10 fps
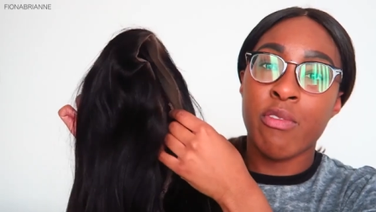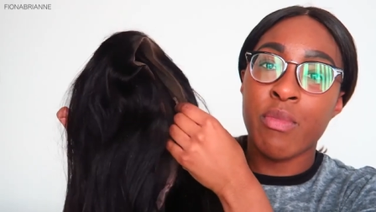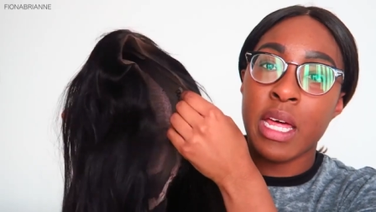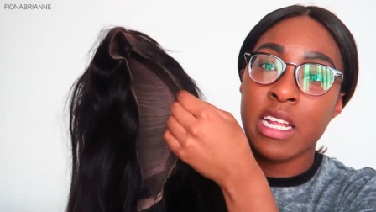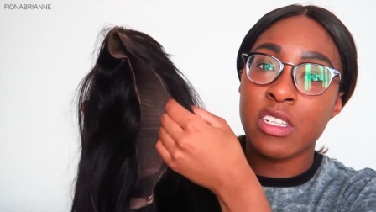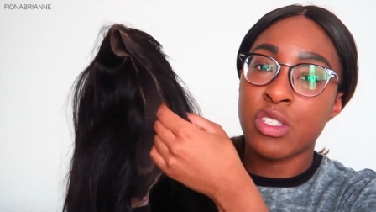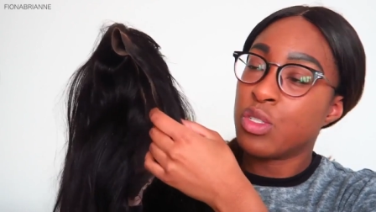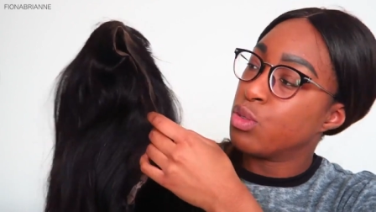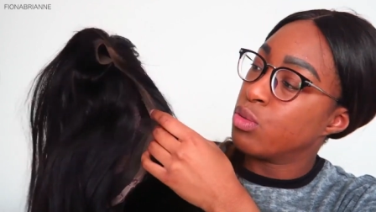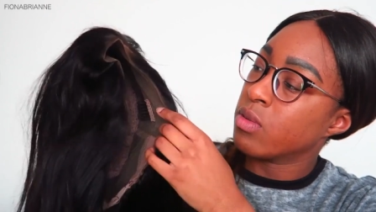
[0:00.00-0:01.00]
So I've
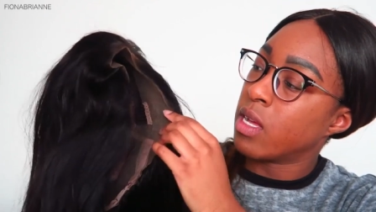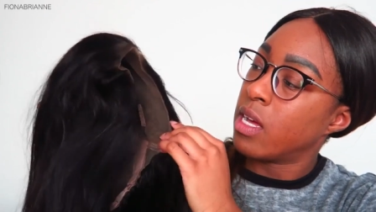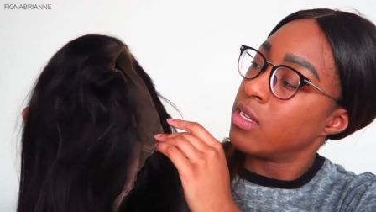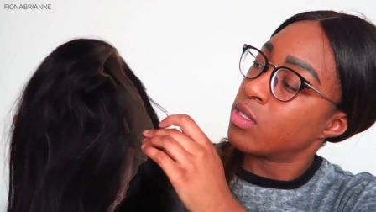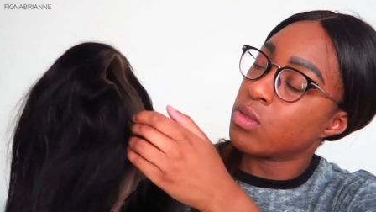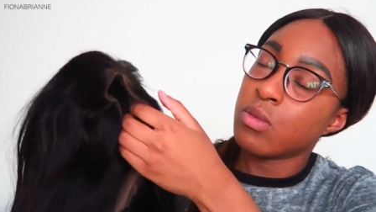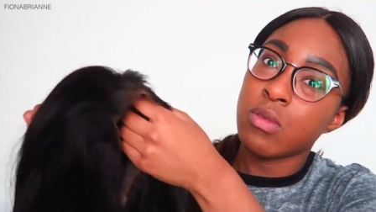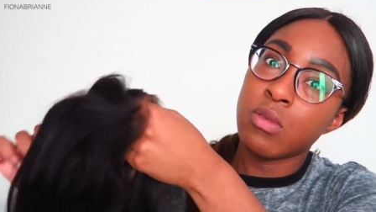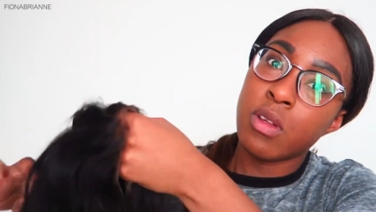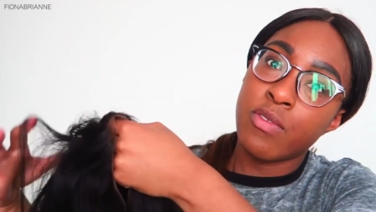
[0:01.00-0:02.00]
managed to cut
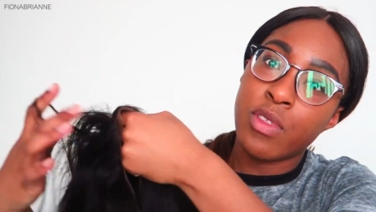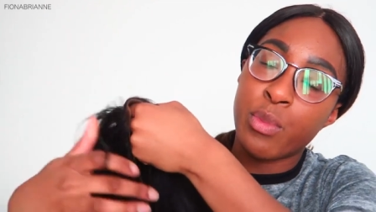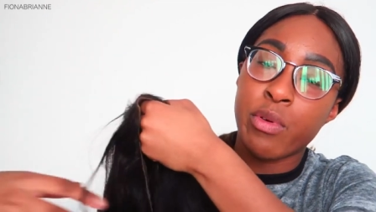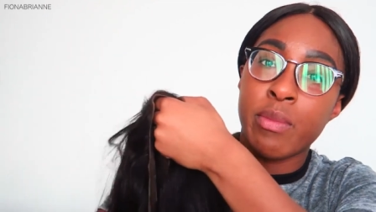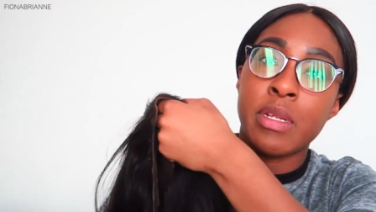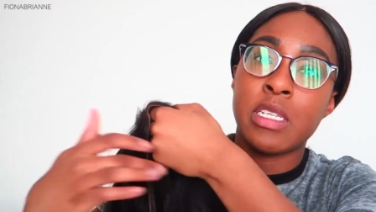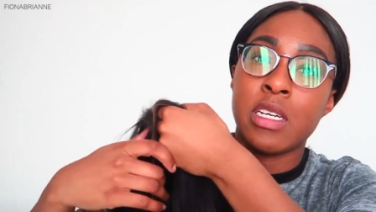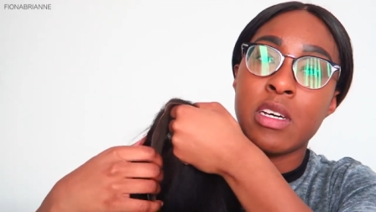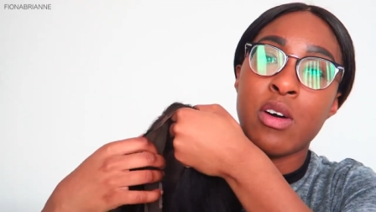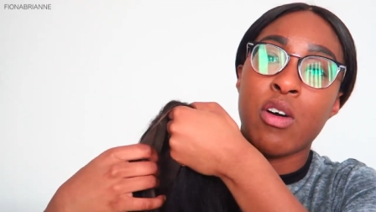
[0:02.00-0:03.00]
all of the
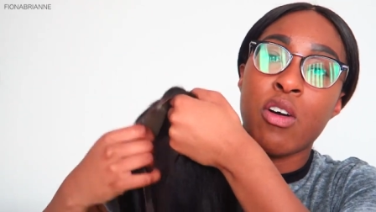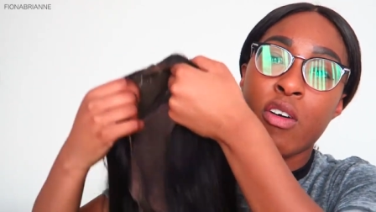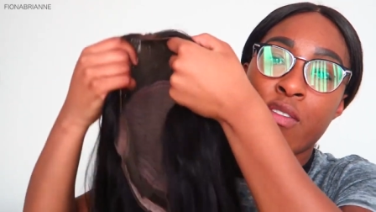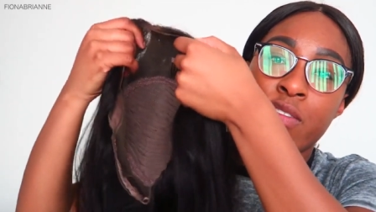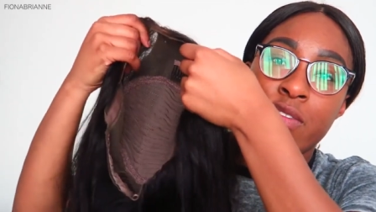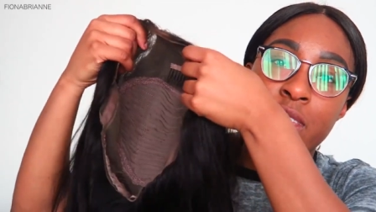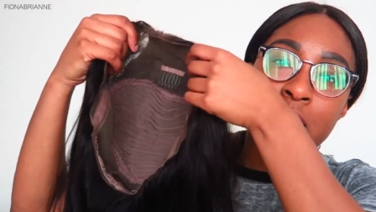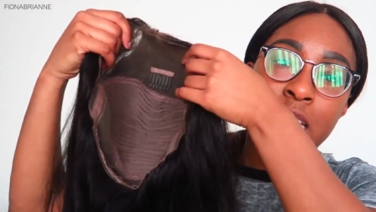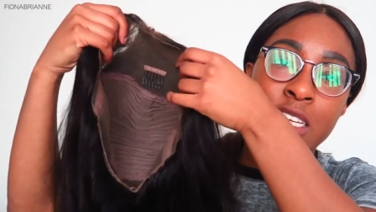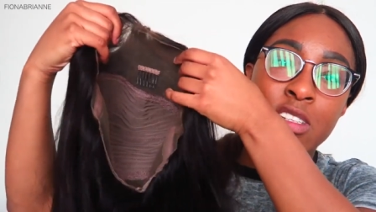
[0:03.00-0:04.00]
perimeter of
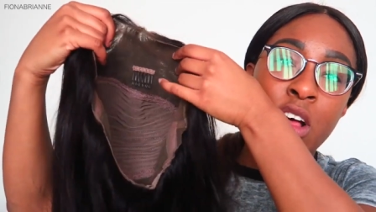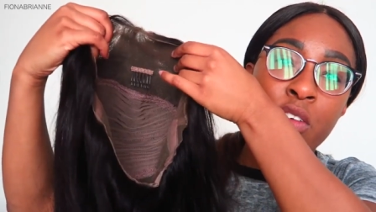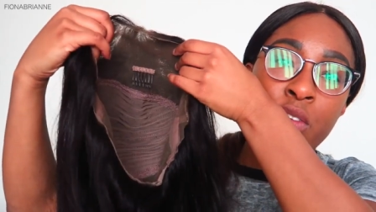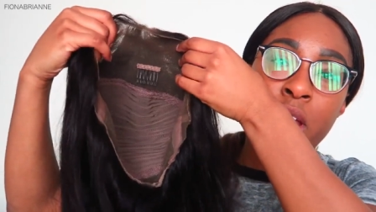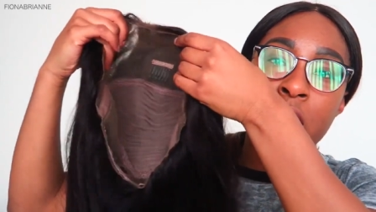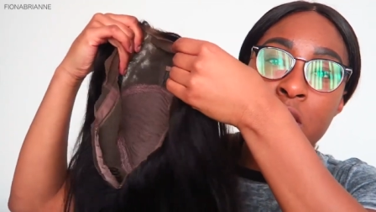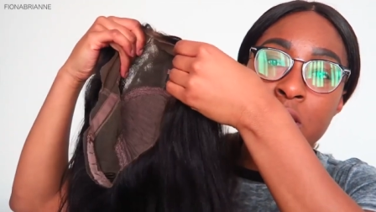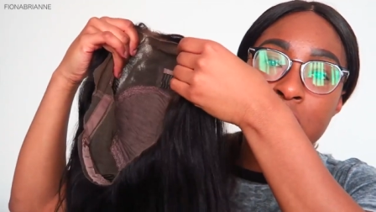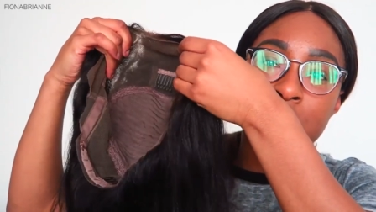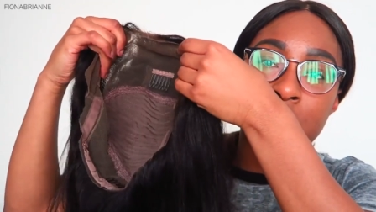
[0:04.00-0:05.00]
the lace off, and it
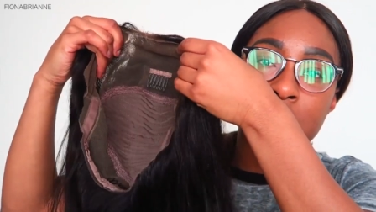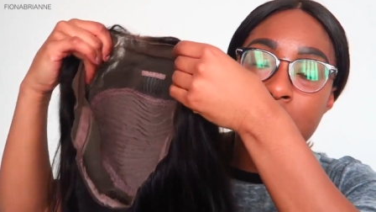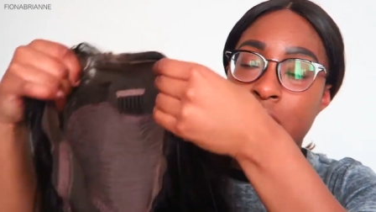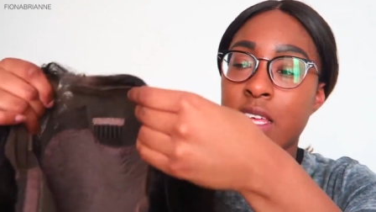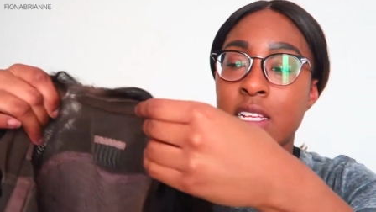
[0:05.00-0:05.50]
looks something like